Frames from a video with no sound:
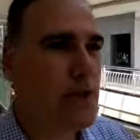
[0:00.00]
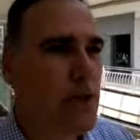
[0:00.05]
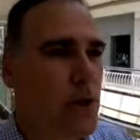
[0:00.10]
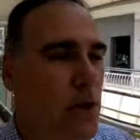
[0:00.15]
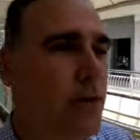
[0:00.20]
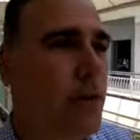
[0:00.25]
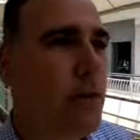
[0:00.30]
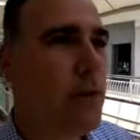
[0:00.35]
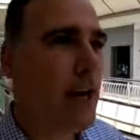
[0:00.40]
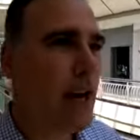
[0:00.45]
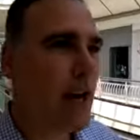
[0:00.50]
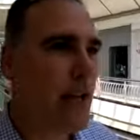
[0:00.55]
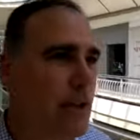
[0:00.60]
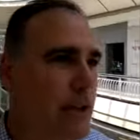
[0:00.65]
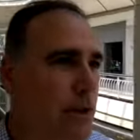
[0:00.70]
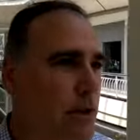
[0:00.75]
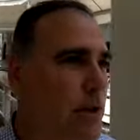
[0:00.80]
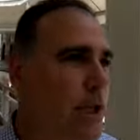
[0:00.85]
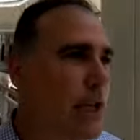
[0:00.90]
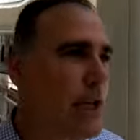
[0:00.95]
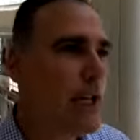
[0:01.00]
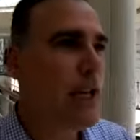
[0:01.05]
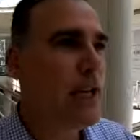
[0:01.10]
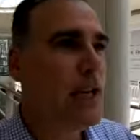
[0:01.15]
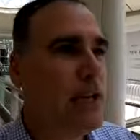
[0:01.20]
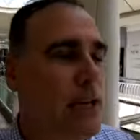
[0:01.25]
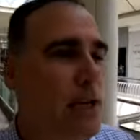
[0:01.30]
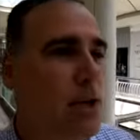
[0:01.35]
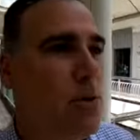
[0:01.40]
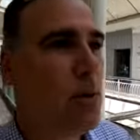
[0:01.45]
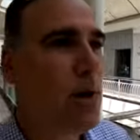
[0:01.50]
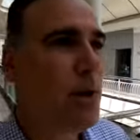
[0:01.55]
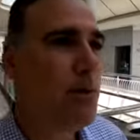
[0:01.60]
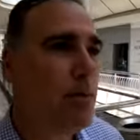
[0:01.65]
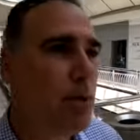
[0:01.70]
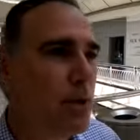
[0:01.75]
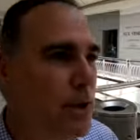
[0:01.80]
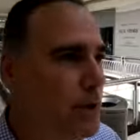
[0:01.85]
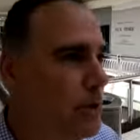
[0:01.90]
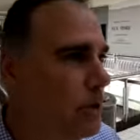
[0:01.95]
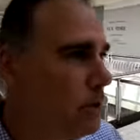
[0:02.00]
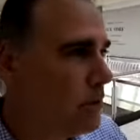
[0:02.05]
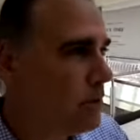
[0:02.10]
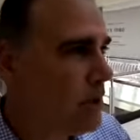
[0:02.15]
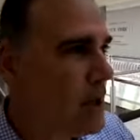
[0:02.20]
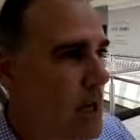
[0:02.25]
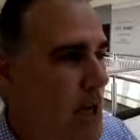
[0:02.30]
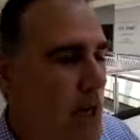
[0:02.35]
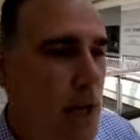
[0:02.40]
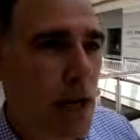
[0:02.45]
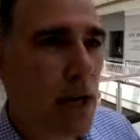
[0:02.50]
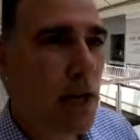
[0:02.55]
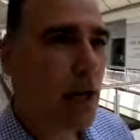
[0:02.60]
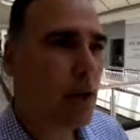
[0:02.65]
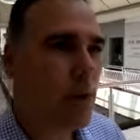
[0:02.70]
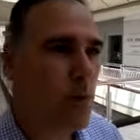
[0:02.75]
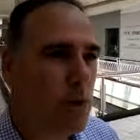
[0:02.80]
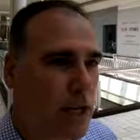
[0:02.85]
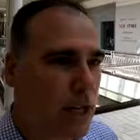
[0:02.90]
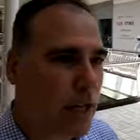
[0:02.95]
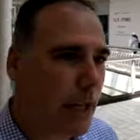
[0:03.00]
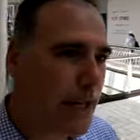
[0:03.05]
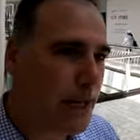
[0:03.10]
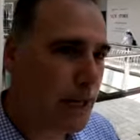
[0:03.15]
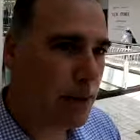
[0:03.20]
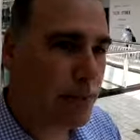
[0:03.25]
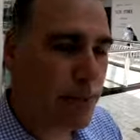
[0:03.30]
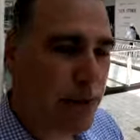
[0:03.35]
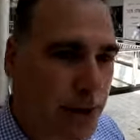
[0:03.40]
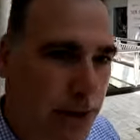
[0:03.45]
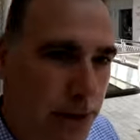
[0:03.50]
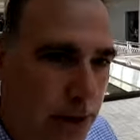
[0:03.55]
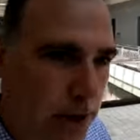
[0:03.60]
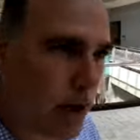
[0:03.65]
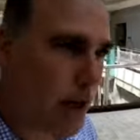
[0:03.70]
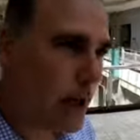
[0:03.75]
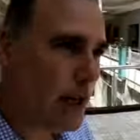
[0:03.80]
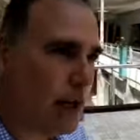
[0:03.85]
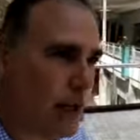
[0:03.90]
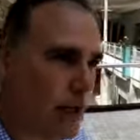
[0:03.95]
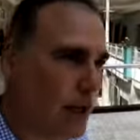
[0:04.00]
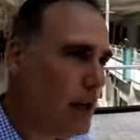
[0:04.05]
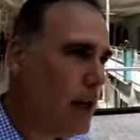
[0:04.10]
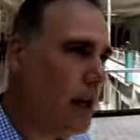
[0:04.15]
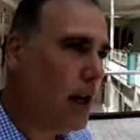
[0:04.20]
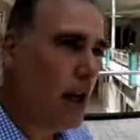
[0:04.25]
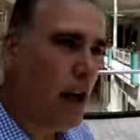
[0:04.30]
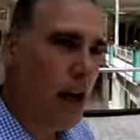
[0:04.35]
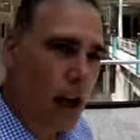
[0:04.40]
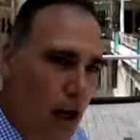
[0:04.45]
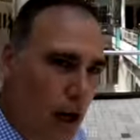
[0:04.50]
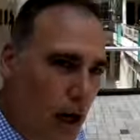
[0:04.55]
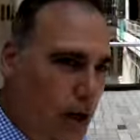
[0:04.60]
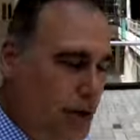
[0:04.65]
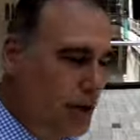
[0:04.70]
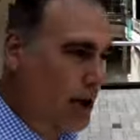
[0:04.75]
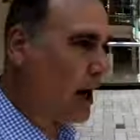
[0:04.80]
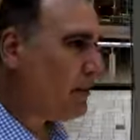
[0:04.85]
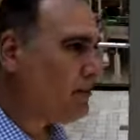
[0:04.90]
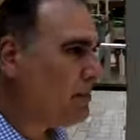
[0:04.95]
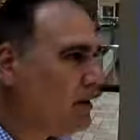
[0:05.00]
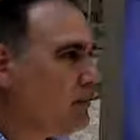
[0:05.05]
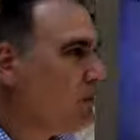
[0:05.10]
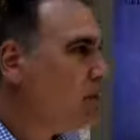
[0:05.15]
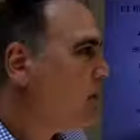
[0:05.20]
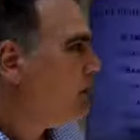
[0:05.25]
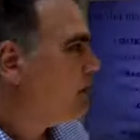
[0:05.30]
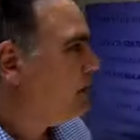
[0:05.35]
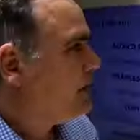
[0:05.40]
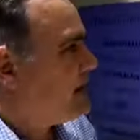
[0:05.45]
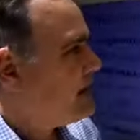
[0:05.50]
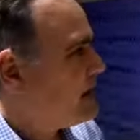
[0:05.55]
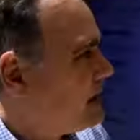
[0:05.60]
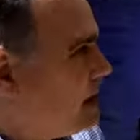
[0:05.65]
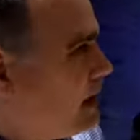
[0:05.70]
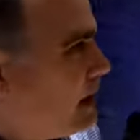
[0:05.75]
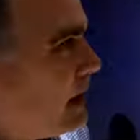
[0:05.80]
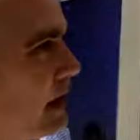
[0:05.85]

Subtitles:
So if you've got a little kid and you want a balloon, you want to light up their shopping mall visit,